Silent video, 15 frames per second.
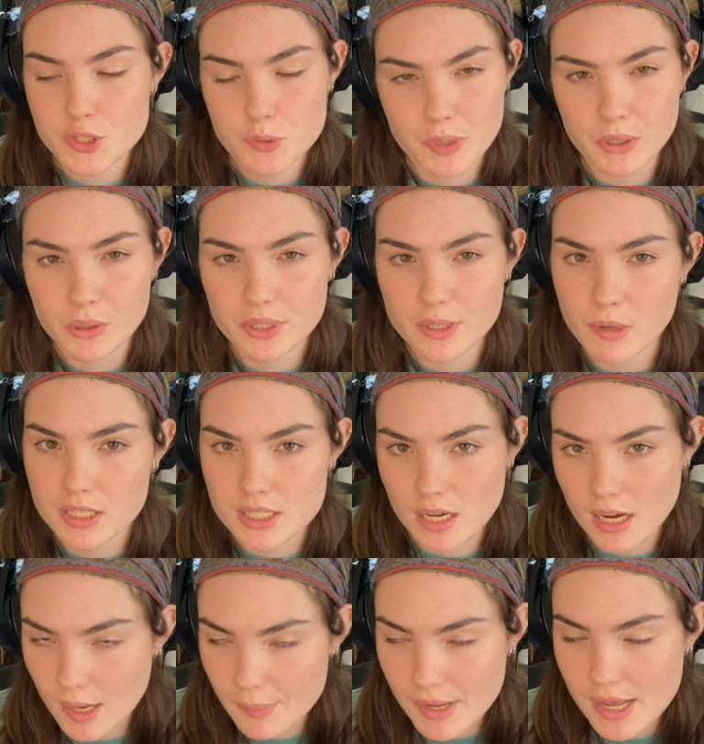sprinkled them on
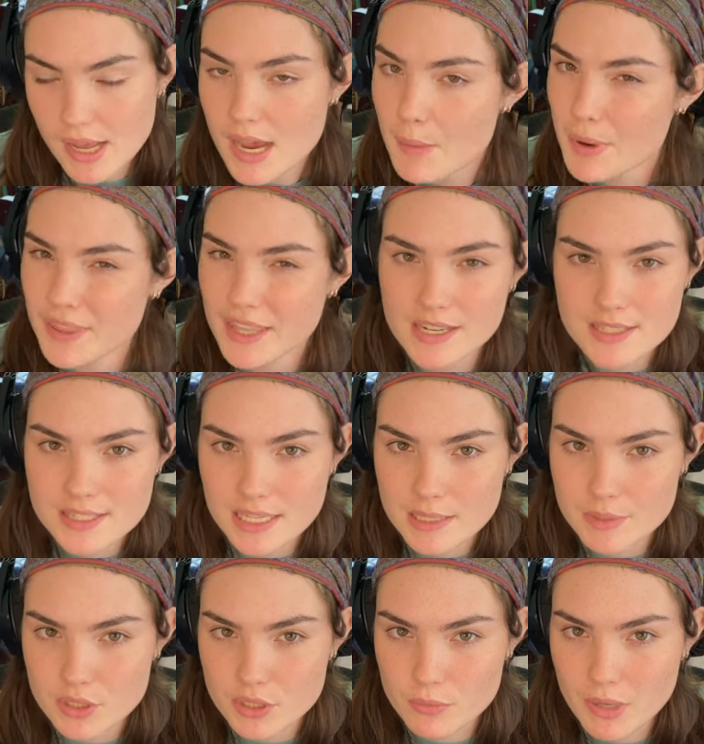top, but that didn't seem to
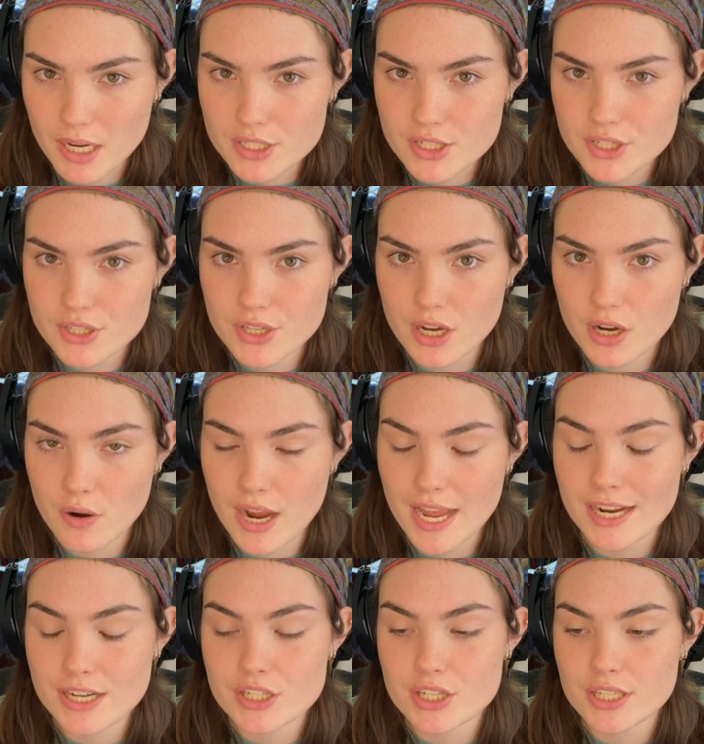do much. So I
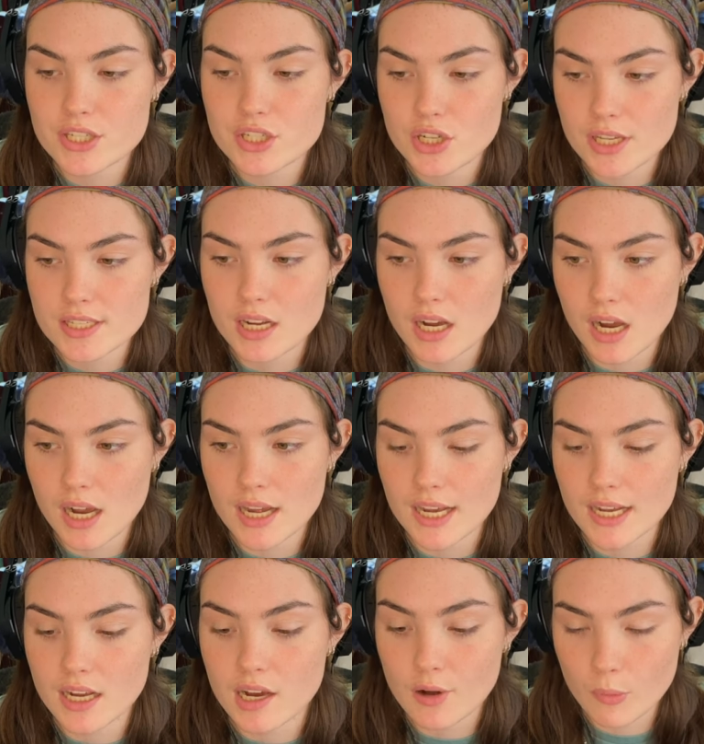actually just got a
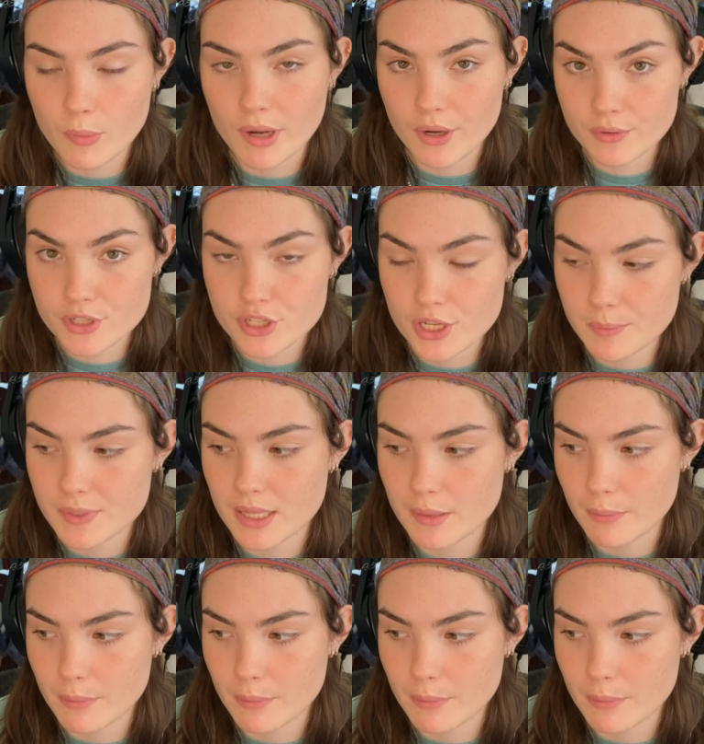cuttle bone shipped in the